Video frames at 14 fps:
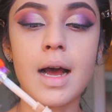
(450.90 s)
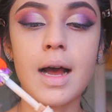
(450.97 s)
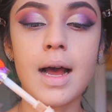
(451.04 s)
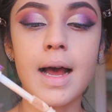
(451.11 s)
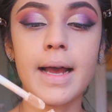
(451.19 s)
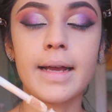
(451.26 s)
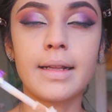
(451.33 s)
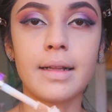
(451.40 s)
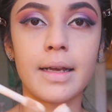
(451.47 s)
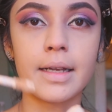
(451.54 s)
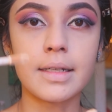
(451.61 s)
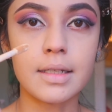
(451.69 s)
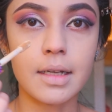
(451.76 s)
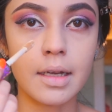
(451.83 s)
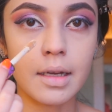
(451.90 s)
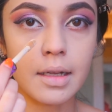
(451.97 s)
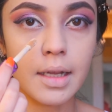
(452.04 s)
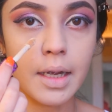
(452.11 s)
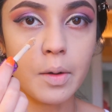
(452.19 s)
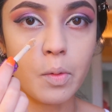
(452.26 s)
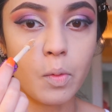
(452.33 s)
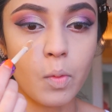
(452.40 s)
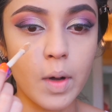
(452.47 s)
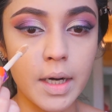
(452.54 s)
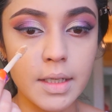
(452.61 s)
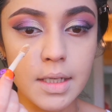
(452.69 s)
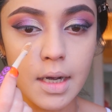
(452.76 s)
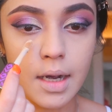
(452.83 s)
highlighting, like
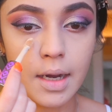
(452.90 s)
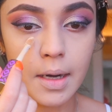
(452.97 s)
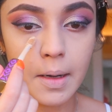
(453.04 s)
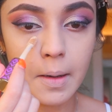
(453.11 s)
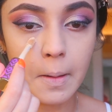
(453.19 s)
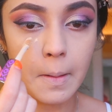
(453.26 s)
1 dot.